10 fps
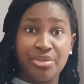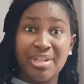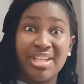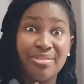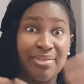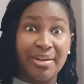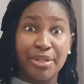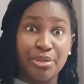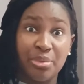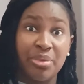Today is very
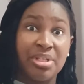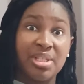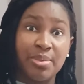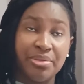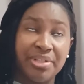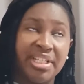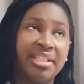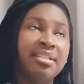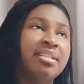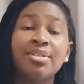cold because it's been
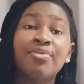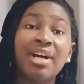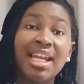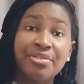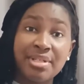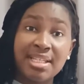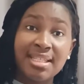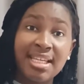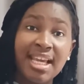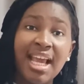raining. So for
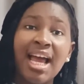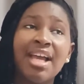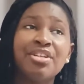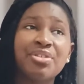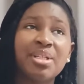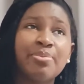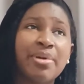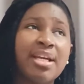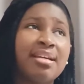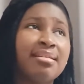electricity, I usually
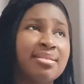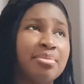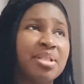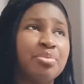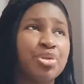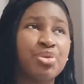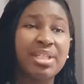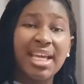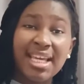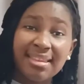pay something between
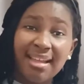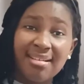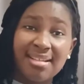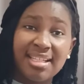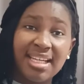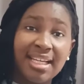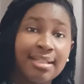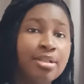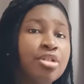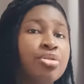8,000 yen
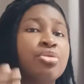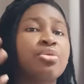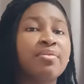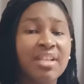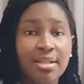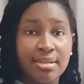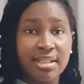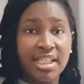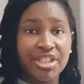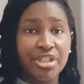to
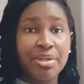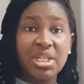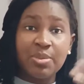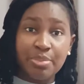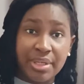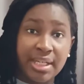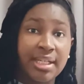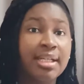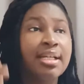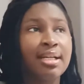12,000 yen during spring
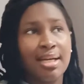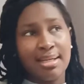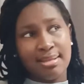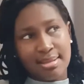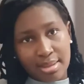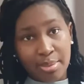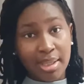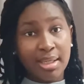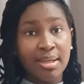and summer.